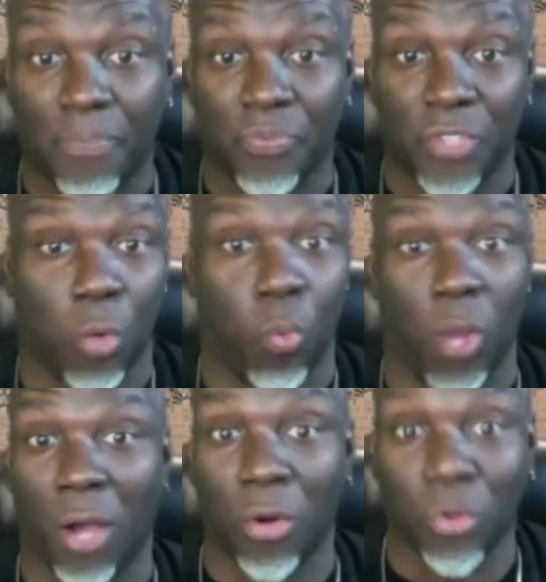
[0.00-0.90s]
You're
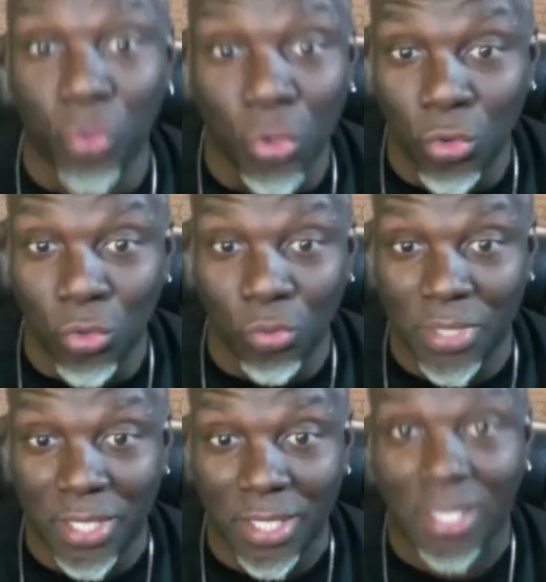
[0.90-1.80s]
well groomed.
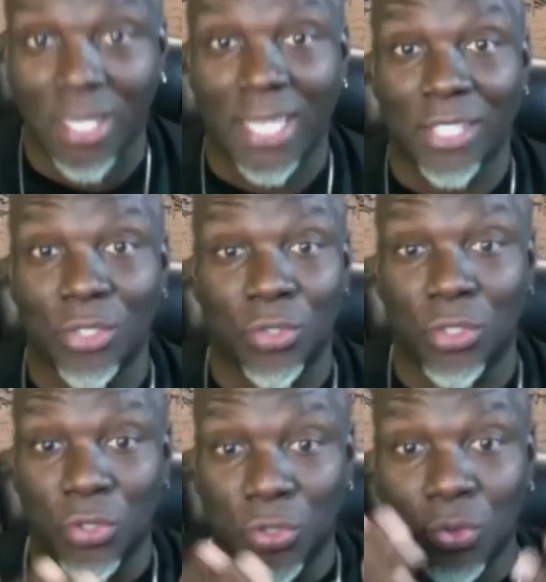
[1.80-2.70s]
You
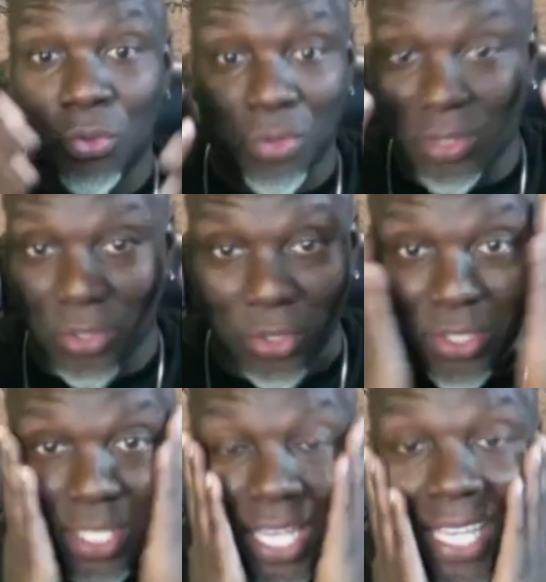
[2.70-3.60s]
you you you know you
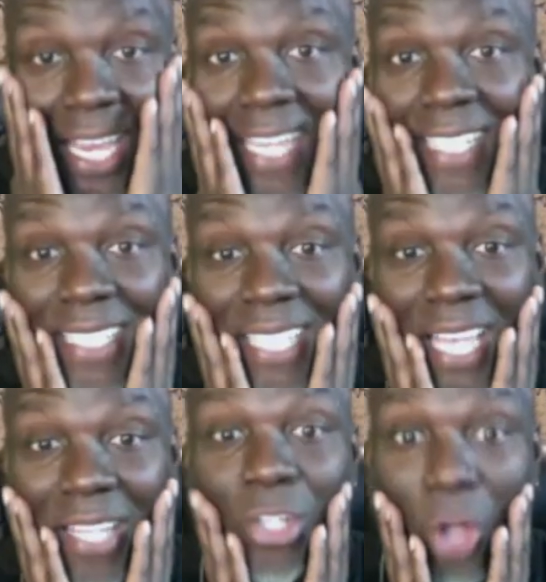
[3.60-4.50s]
take care of your
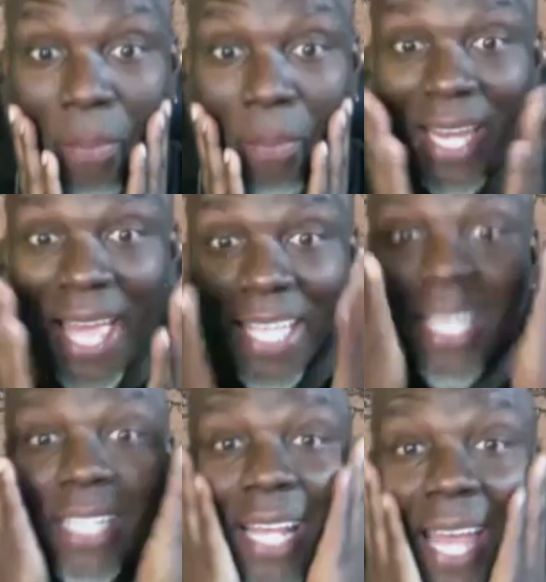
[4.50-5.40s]
skin. You know what men like?
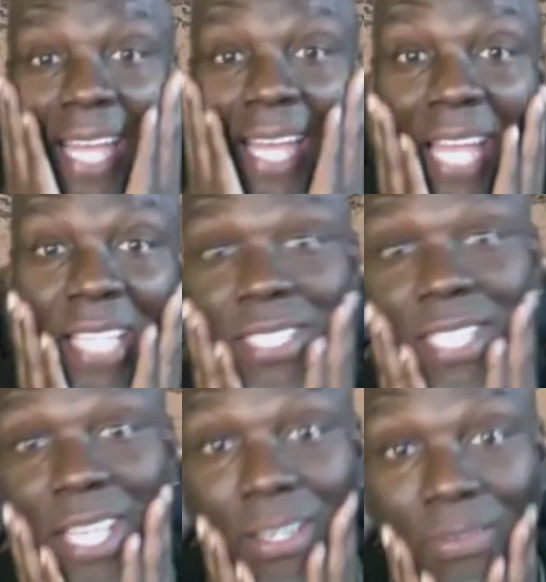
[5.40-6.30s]
They like nice
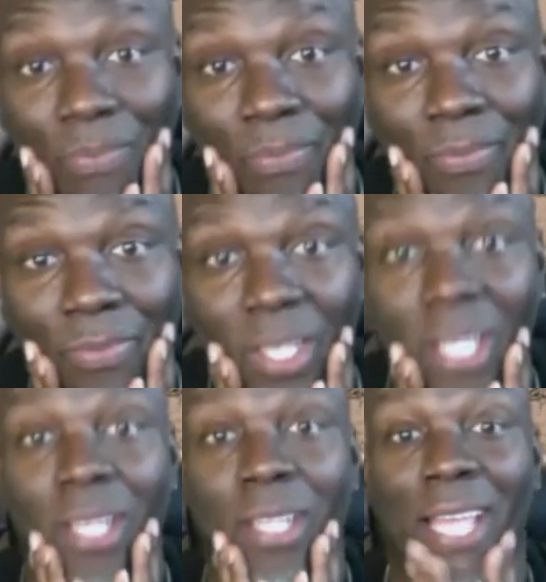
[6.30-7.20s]
skin.
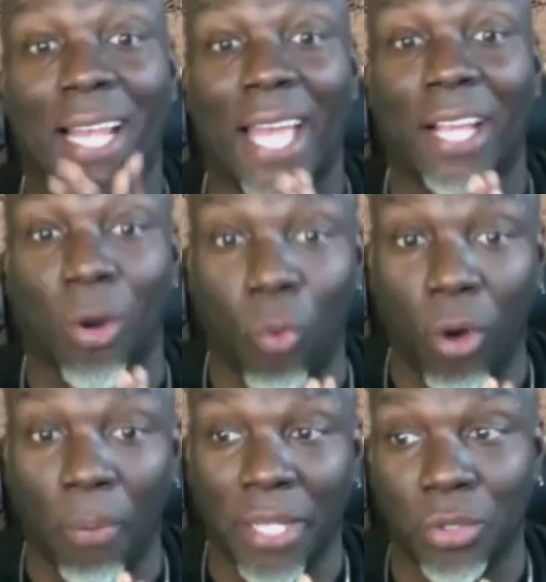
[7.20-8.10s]
They okay. Oh. like a
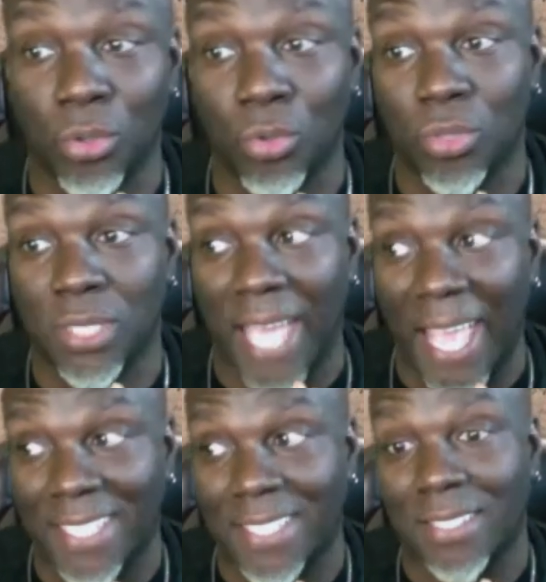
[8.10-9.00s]
woman who
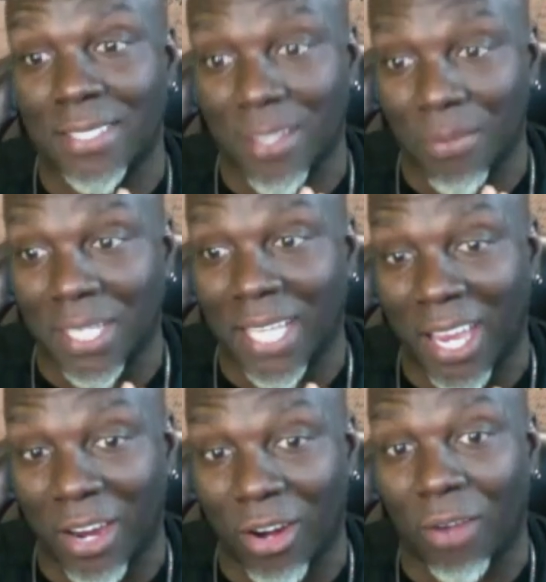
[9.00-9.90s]
takes some
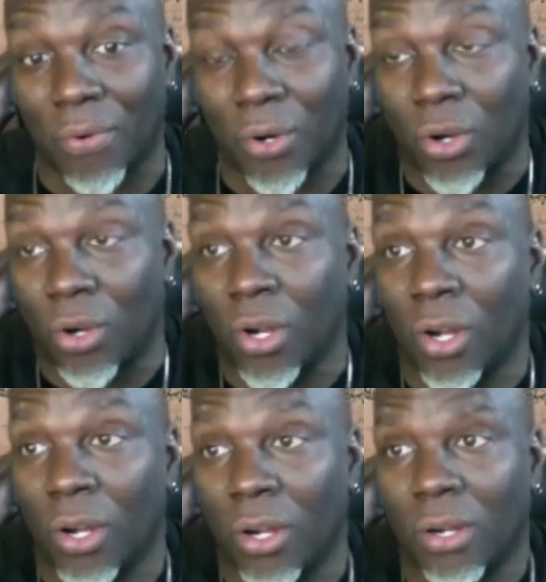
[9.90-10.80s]
care of her
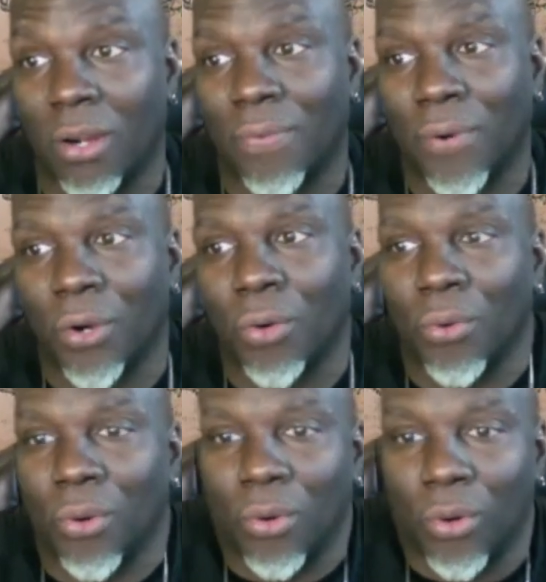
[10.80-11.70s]
of her
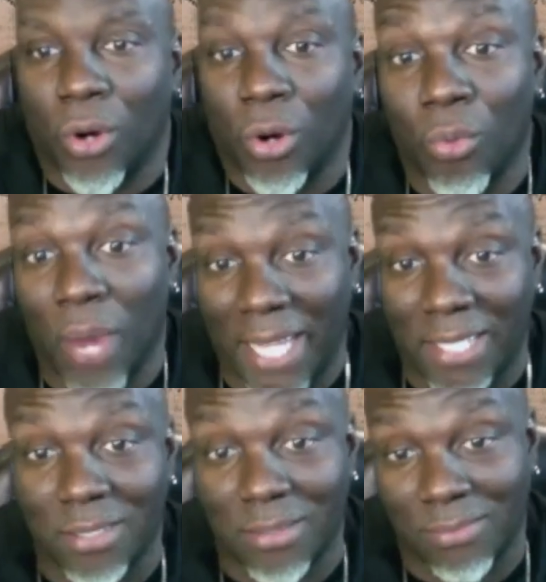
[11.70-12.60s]
her
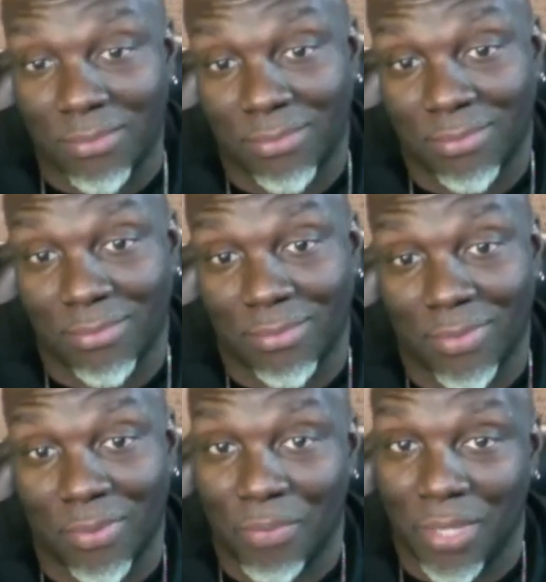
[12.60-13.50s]
weight.
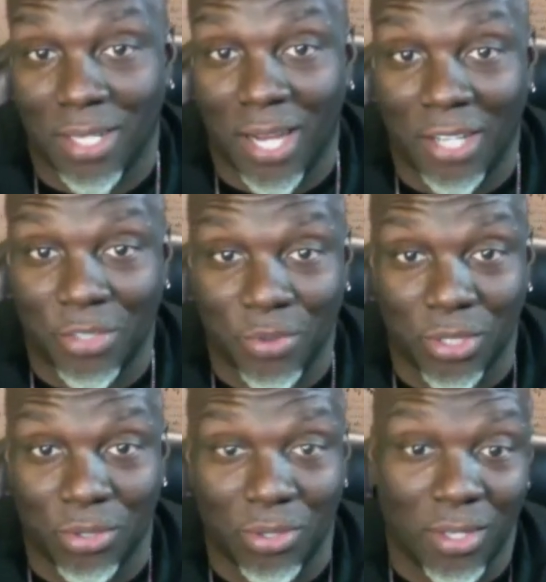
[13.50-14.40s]
I'm being honest with you.